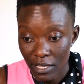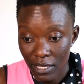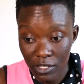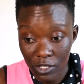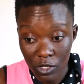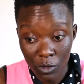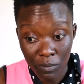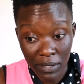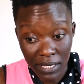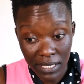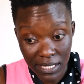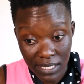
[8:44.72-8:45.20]

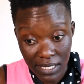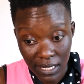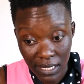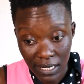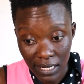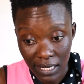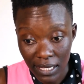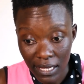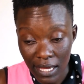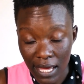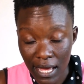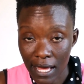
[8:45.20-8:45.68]
so
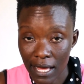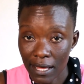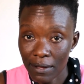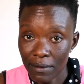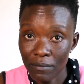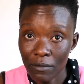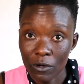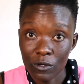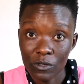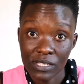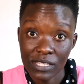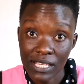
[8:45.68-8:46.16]
basically
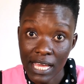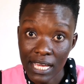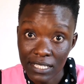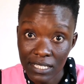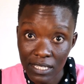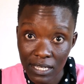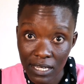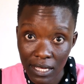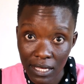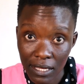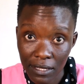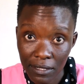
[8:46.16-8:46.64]
on
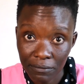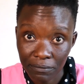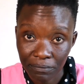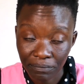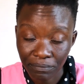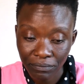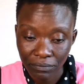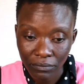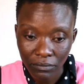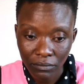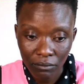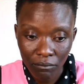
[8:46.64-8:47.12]
Saturday,
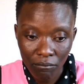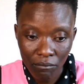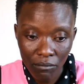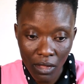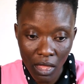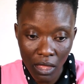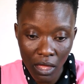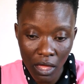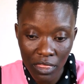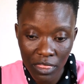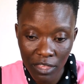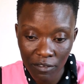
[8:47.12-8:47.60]

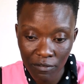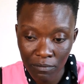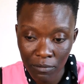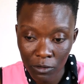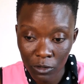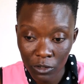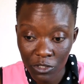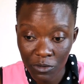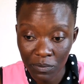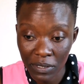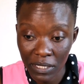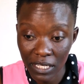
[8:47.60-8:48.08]
they
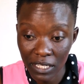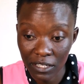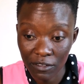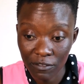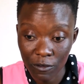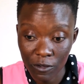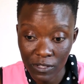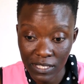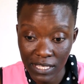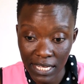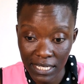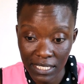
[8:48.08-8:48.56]
booked me in
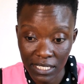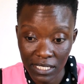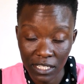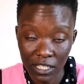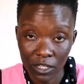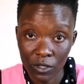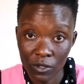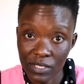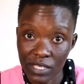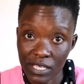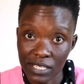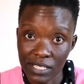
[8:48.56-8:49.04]
for Saturday
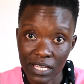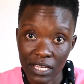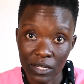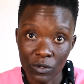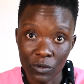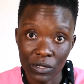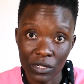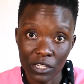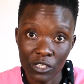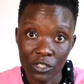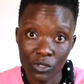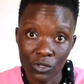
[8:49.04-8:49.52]
because they said
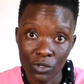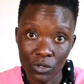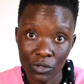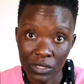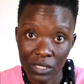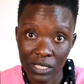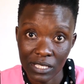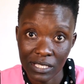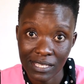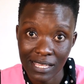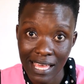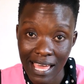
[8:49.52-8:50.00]
we need to do
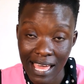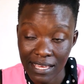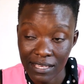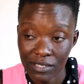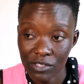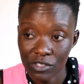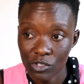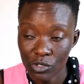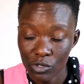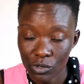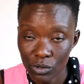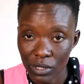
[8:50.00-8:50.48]
this
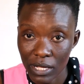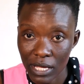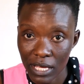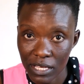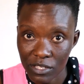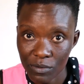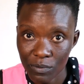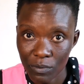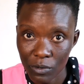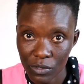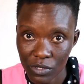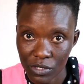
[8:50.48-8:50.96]
as soon
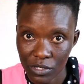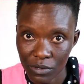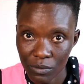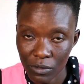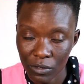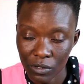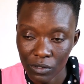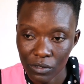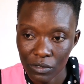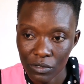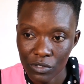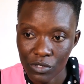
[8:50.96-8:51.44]
as
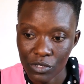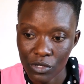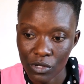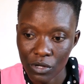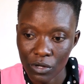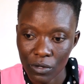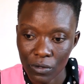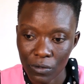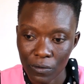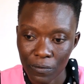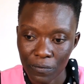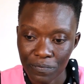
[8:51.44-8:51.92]
possible.
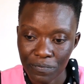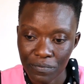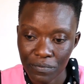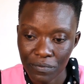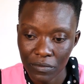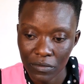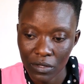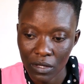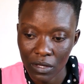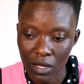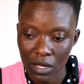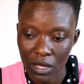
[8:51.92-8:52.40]
So
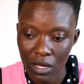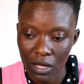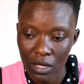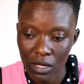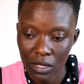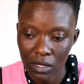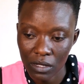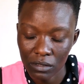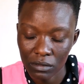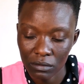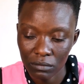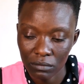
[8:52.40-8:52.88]

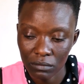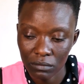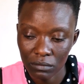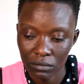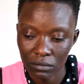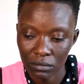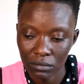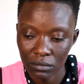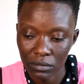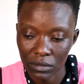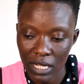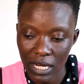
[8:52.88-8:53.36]
the
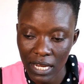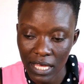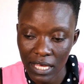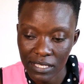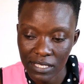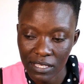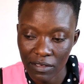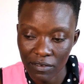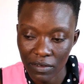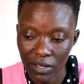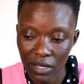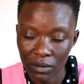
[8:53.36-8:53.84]

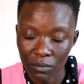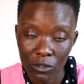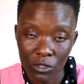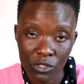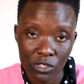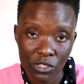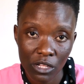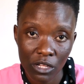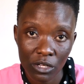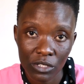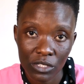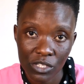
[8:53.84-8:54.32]
next available
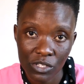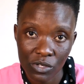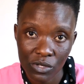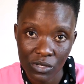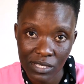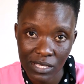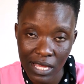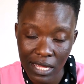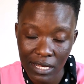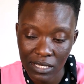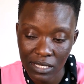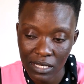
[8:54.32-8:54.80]
slot is on
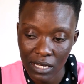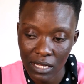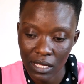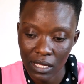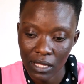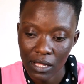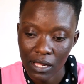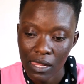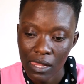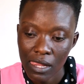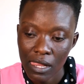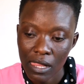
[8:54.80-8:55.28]

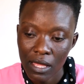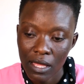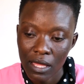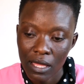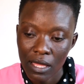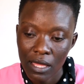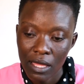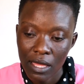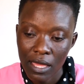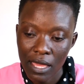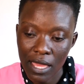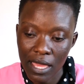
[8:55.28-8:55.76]
Saturday,
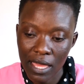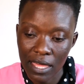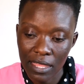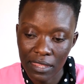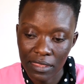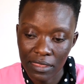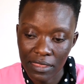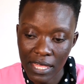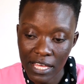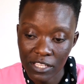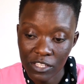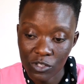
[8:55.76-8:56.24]

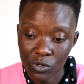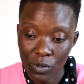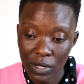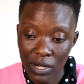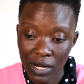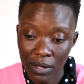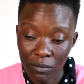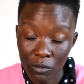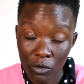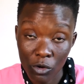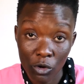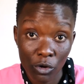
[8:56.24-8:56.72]
and that's
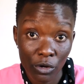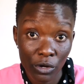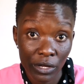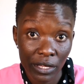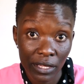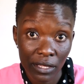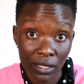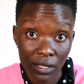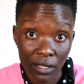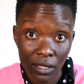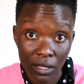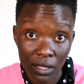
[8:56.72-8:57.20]
when I'm
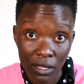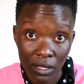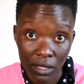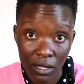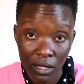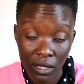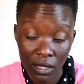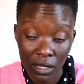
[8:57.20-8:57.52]
going.